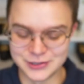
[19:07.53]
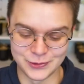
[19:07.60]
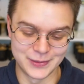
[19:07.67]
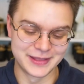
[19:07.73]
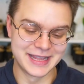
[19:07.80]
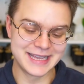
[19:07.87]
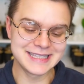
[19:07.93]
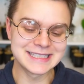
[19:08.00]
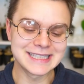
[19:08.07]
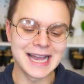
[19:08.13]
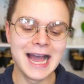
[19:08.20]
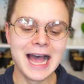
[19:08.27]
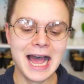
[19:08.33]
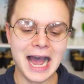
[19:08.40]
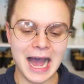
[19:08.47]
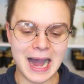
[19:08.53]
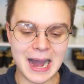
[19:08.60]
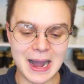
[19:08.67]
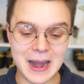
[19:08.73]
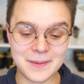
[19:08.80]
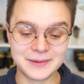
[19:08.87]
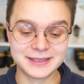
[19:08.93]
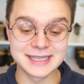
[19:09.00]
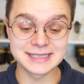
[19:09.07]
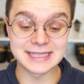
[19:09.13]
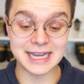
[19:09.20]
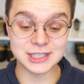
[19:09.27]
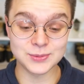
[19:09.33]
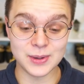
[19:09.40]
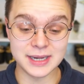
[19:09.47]
doing this. Uh, but this
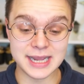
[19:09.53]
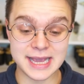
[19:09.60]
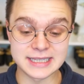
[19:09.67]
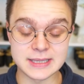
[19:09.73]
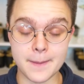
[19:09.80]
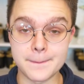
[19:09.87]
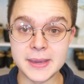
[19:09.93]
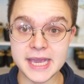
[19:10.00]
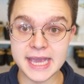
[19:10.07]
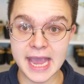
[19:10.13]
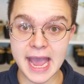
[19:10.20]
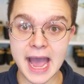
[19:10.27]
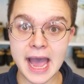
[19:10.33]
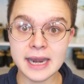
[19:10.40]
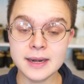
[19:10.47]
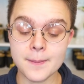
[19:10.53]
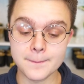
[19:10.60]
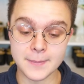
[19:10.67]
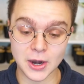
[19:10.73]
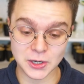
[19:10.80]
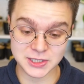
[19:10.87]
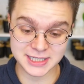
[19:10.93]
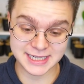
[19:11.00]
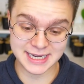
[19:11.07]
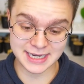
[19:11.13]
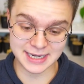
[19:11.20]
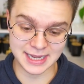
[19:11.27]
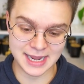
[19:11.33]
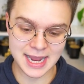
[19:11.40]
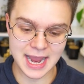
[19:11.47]
next one is Pecan
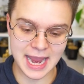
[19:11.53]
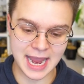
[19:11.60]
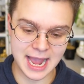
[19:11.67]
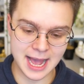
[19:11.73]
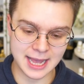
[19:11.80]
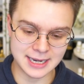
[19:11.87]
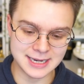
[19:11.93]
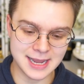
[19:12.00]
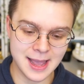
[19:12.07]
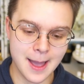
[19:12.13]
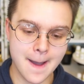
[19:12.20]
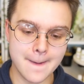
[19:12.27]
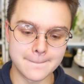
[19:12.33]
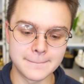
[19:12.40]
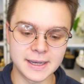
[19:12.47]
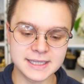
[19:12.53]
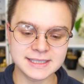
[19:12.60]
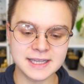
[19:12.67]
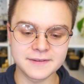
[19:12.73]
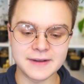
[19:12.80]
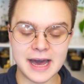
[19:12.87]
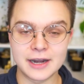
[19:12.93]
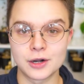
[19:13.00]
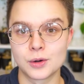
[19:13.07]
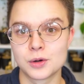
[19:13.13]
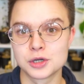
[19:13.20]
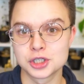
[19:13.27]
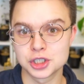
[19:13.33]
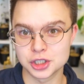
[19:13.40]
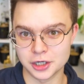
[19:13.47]
Martini and Muscovado
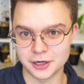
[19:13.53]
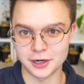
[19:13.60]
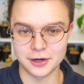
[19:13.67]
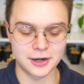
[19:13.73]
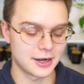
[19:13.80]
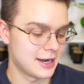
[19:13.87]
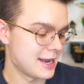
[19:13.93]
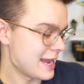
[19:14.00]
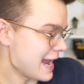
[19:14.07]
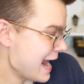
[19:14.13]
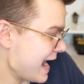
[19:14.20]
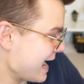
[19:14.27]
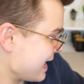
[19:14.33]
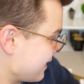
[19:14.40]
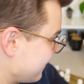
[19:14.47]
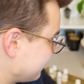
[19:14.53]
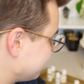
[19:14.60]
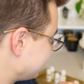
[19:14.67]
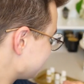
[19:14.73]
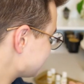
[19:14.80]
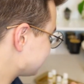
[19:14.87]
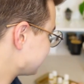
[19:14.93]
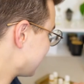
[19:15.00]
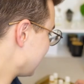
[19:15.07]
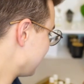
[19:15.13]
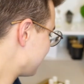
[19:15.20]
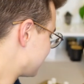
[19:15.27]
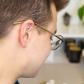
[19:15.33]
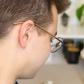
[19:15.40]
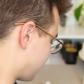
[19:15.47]
Sugar. And this name is